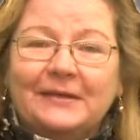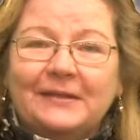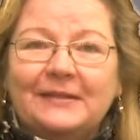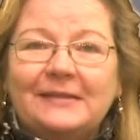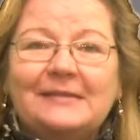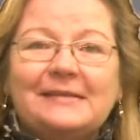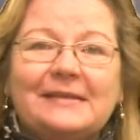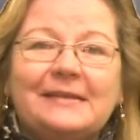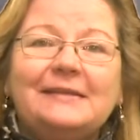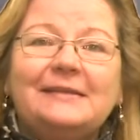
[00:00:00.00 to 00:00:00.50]

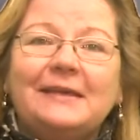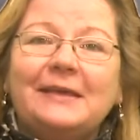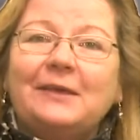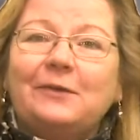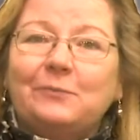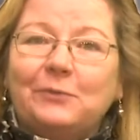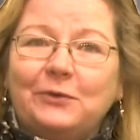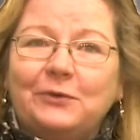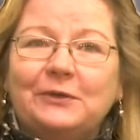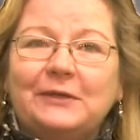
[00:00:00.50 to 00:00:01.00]
This is a
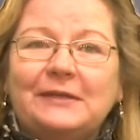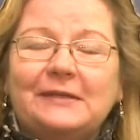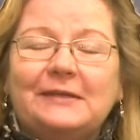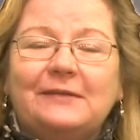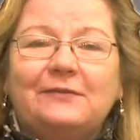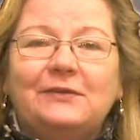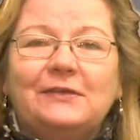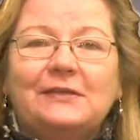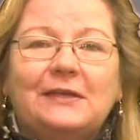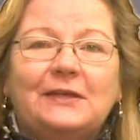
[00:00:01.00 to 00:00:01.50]
community
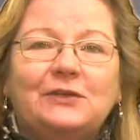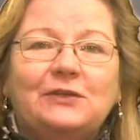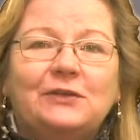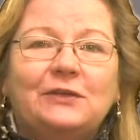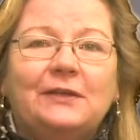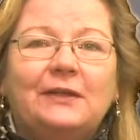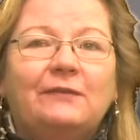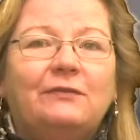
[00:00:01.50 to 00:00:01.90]
TV station.